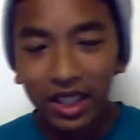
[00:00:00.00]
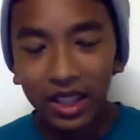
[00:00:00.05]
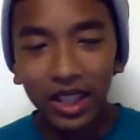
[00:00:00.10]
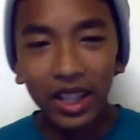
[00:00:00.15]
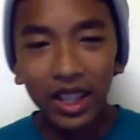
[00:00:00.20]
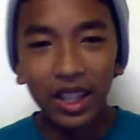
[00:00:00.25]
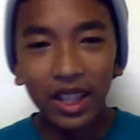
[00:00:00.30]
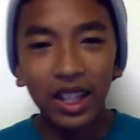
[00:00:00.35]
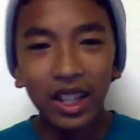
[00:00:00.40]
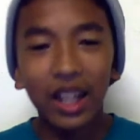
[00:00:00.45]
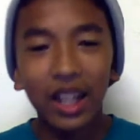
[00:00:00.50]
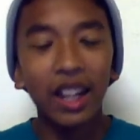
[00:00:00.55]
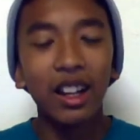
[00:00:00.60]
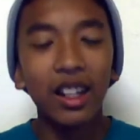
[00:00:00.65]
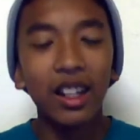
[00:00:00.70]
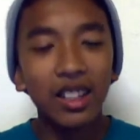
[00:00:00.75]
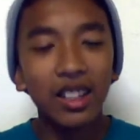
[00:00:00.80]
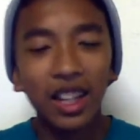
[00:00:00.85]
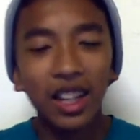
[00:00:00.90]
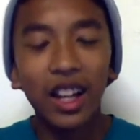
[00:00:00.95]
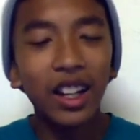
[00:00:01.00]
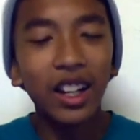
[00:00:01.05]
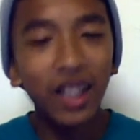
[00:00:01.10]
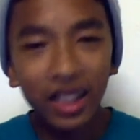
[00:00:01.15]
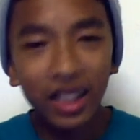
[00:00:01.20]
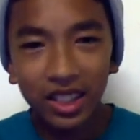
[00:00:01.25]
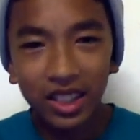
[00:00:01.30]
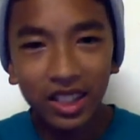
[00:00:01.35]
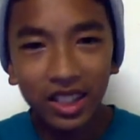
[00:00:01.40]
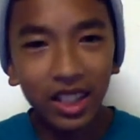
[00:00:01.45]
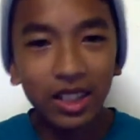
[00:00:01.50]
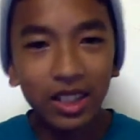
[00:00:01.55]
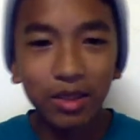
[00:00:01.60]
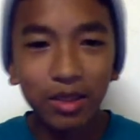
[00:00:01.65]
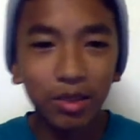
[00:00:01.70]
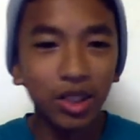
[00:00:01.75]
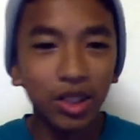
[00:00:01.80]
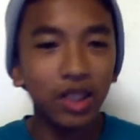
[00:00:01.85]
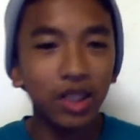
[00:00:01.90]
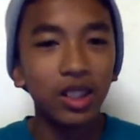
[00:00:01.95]
man, I, I, I ain't gonna talk no
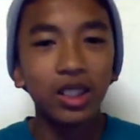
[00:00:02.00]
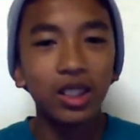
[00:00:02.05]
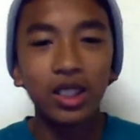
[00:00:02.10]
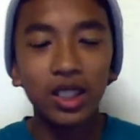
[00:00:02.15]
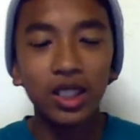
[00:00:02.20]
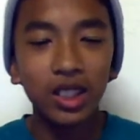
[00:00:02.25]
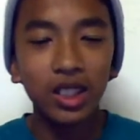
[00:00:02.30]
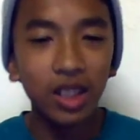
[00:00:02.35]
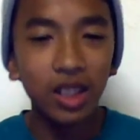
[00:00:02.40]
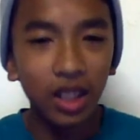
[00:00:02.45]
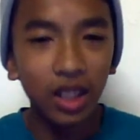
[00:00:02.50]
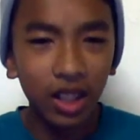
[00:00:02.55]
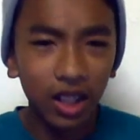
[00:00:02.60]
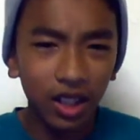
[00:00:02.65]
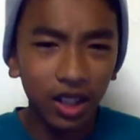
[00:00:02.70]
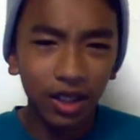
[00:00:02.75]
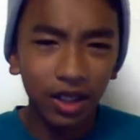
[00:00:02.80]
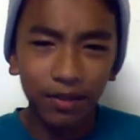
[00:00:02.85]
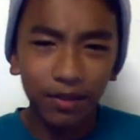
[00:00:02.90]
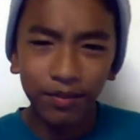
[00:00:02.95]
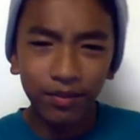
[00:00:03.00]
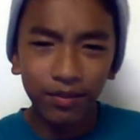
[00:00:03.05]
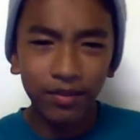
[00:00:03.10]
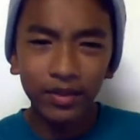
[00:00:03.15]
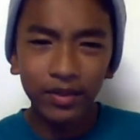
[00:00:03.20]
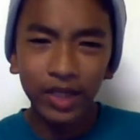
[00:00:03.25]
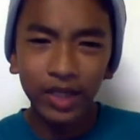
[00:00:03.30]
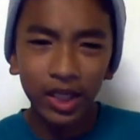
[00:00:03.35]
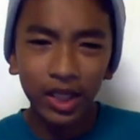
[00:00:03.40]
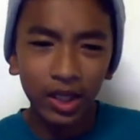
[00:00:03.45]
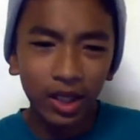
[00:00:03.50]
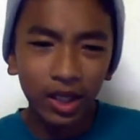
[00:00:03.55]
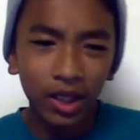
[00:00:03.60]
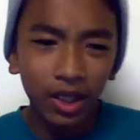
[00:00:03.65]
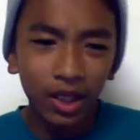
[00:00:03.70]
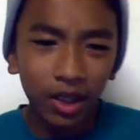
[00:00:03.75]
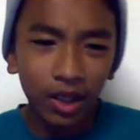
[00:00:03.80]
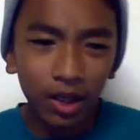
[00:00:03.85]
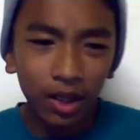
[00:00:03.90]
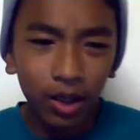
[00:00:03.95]
more. Just, um,
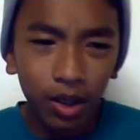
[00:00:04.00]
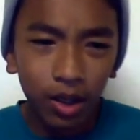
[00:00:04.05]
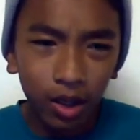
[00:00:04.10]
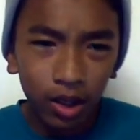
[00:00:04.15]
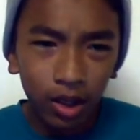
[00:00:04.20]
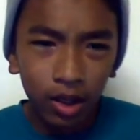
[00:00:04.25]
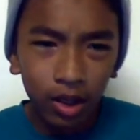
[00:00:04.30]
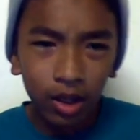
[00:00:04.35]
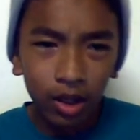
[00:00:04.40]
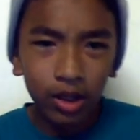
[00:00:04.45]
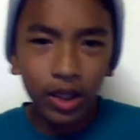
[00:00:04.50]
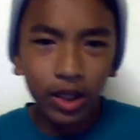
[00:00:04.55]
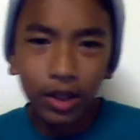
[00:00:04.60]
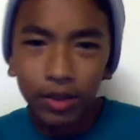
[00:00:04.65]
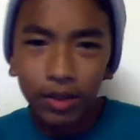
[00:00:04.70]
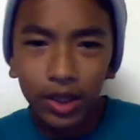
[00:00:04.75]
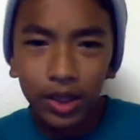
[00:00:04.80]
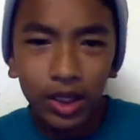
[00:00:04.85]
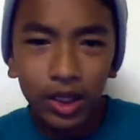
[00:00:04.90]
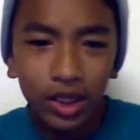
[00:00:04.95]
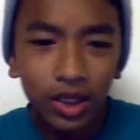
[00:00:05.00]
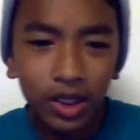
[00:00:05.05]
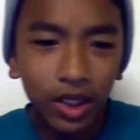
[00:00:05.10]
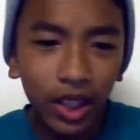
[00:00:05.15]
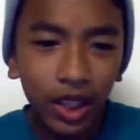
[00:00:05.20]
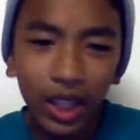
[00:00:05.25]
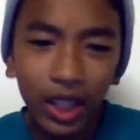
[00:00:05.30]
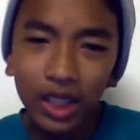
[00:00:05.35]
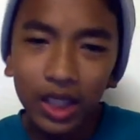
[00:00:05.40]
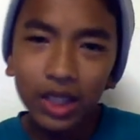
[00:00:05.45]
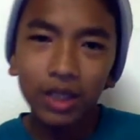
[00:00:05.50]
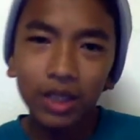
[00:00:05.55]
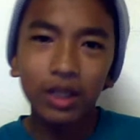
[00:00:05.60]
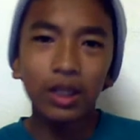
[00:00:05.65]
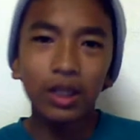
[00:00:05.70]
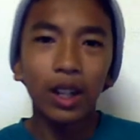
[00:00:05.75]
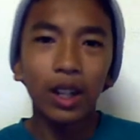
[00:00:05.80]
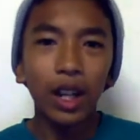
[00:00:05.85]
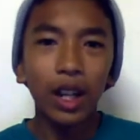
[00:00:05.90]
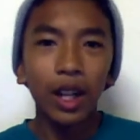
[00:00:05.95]
Lovers, you can
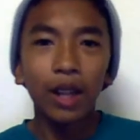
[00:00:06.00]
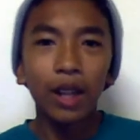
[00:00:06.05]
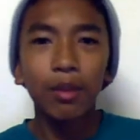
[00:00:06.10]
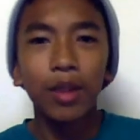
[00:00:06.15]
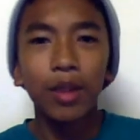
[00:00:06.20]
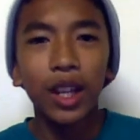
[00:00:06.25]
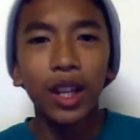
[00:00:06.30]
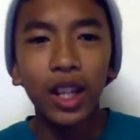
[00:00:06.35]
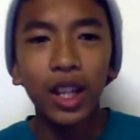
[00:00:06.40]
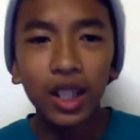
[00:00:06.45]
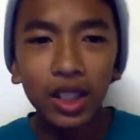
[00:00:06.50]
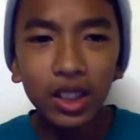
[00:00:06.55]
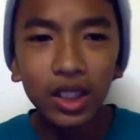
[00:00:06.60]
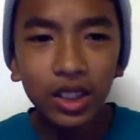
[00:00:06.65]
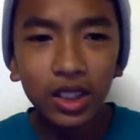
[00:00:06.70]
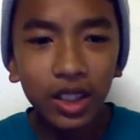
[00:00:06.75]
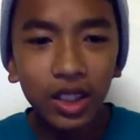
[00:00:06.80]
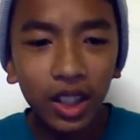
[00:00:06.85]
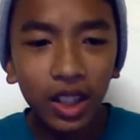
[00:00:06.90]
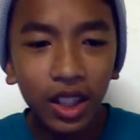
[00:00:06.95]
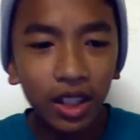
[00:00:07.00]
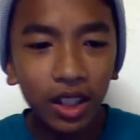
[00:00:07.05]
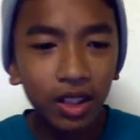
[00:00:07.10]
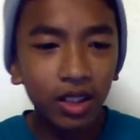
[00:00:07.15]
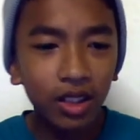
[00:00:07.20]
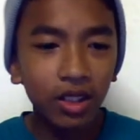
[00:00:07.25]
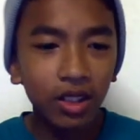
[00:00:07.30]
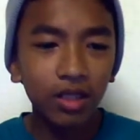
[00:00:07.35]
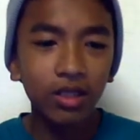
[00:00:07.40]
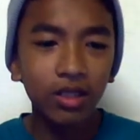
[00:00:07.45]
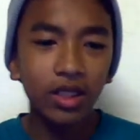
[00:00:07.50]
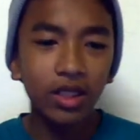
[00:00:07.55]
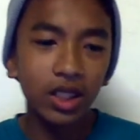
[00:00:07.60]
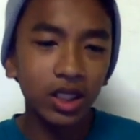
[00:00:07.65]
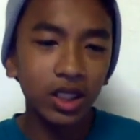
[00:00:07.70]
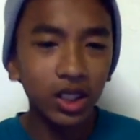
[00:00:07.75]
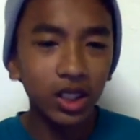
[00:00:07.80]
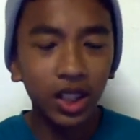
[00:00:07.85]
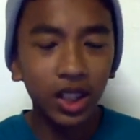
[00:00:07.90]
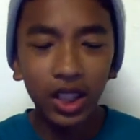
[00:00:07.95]
subscribe. Haters, you can
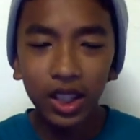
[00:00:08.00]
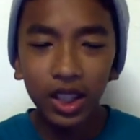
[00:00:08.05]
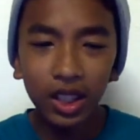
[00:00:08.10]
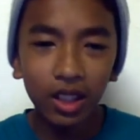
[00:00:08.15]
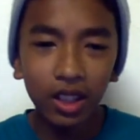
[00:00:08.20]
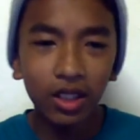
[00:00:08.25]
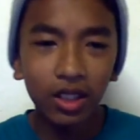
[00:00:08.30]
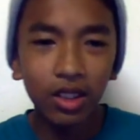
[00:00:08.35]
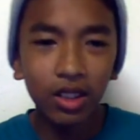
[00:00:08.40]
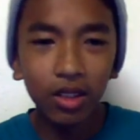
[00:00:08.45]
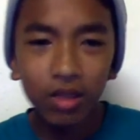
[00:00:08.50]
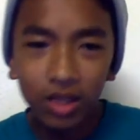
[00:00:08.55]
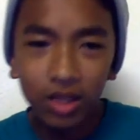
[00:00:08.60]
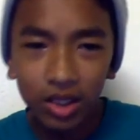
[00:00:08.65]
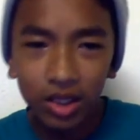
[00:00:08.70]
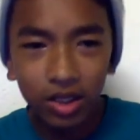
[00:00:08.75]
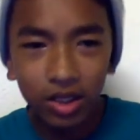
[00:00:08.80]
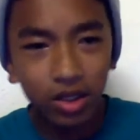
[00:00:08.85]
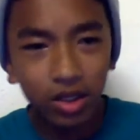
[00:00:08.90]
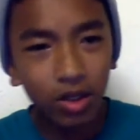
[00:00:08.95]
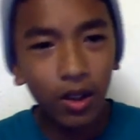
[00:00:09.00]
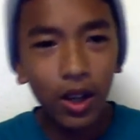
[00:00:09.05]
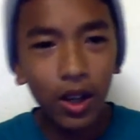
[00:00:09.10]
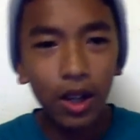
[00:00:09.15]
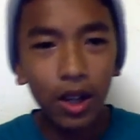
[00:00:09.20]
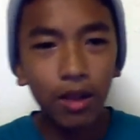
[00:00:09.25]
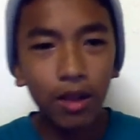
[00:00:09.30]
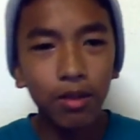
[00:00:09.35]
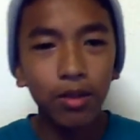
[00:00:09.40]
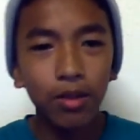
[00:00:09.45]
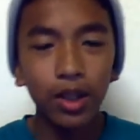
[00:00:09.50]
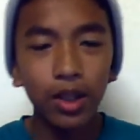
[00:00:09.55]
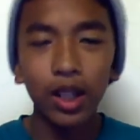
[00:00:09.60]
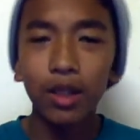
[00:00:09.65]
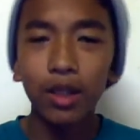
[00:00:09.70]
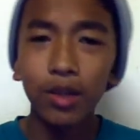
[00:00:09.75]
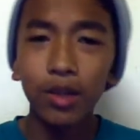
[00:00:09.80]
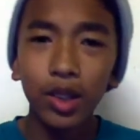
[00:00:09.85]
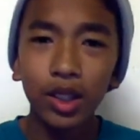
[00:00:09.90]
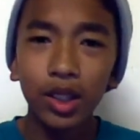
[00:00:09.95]
dislike. Don't subscribe.
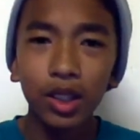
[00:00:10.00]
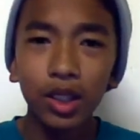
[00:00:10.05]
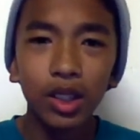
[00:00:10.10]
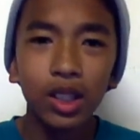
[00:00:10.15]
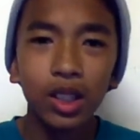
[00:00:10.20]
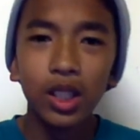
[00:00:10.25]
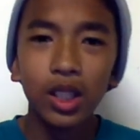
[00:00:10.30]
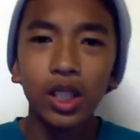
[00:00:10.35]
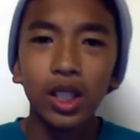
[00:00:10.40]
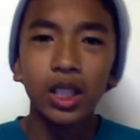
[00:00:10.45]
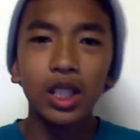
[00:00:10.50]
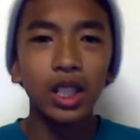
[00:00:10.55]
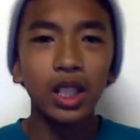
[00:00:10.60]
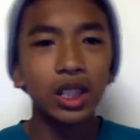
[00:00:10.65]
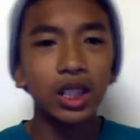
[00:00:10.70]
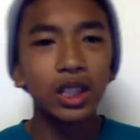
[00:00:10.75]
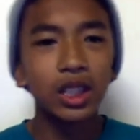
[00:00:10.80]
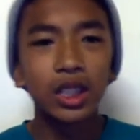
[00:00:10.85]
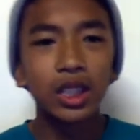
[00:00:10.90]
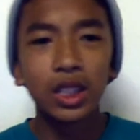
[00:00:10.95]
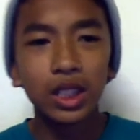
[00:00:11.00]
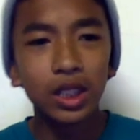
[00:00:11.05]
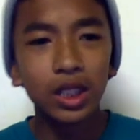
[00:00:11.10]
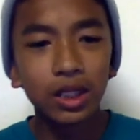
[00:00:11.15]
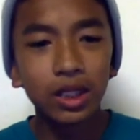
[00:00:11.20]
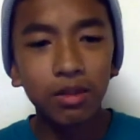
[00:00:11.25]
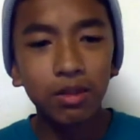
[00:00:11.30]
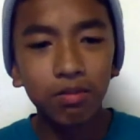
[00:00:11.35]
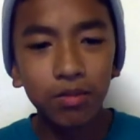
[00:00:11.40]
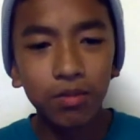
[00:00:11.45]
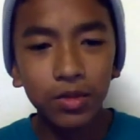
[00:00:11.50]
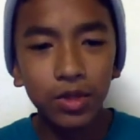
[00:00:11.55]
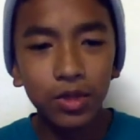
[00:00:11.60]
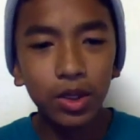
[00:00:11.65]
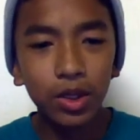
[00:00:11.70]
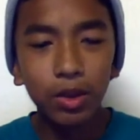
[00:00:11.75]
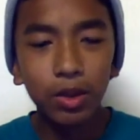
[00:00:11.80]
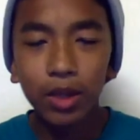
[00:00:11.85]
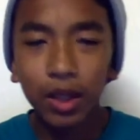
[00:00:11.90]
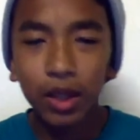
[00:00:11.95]
Whatever. Just
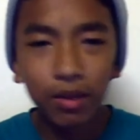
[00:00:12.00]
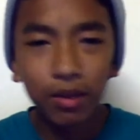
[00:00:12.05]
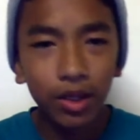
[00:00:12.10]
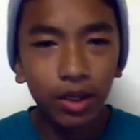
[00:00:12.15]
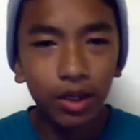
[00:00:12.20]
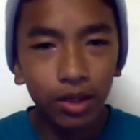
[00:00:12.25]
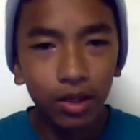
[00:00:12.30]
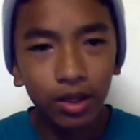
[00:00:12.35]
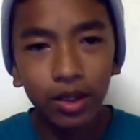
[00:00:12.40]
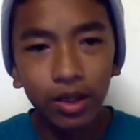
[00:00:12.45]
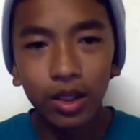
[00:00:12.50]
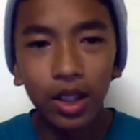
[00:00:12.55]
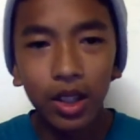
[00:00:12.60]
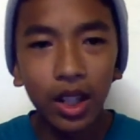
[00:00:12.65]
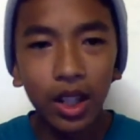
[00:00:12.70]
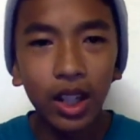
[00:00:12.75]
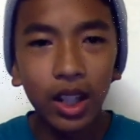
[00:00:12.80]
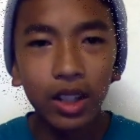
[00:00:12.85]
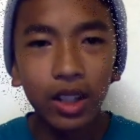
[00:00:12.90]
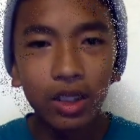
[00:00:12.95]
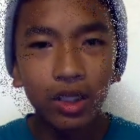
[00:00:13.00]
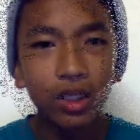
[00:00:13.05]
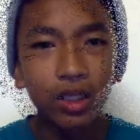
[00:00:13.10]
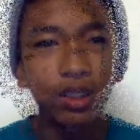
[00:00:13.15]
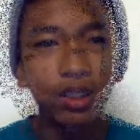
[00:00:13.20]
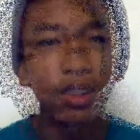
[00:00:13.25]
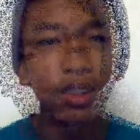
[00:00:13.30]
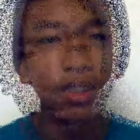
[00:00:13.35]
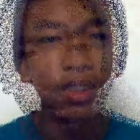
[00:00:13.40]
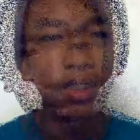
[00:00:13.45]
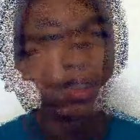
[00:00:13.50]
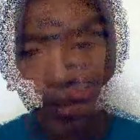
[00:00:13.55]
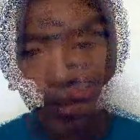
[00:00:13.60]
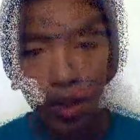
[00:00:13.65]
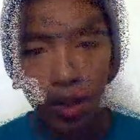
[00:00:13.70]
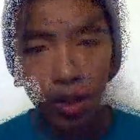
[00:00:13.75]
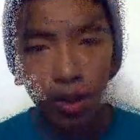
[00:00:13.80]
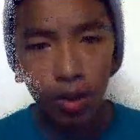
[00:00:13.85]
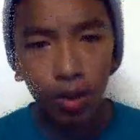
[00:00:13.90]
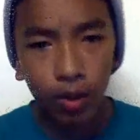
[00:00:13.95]
do whatever. Alright?
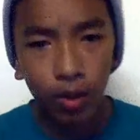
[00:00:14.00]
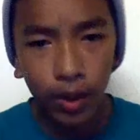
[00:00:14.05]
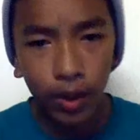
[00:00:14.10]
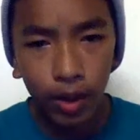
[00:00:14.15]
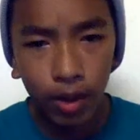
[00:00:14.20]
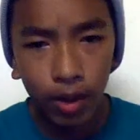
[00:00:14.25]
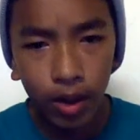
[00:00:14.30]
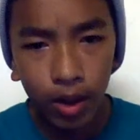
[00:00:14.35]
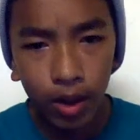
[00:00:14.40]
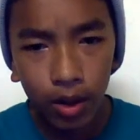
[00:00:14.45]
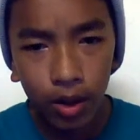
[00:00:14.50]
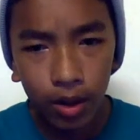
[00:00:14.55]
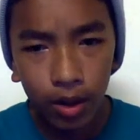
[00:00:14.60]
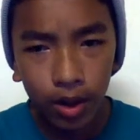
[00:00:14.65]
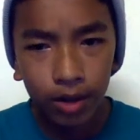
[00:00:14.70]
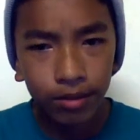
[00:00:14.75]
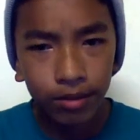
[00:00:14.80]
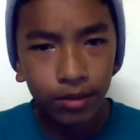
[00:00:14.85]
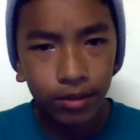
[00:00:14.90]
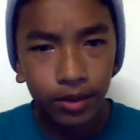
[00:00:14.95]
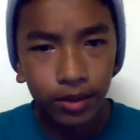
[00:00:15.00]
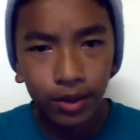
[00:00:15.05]
Wait, wait, hold on.